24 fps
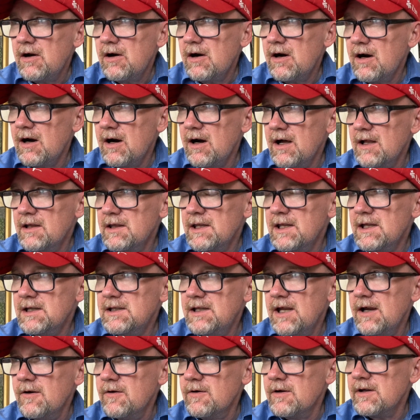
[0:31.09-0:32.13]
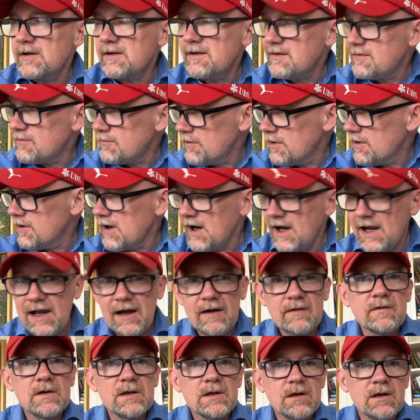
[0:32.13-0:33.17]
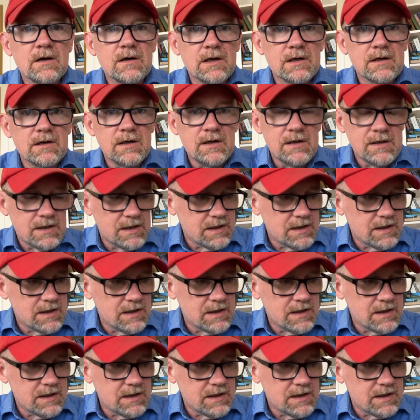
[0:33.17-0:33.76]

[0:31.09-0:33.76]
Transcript: on the terrace where I haven't done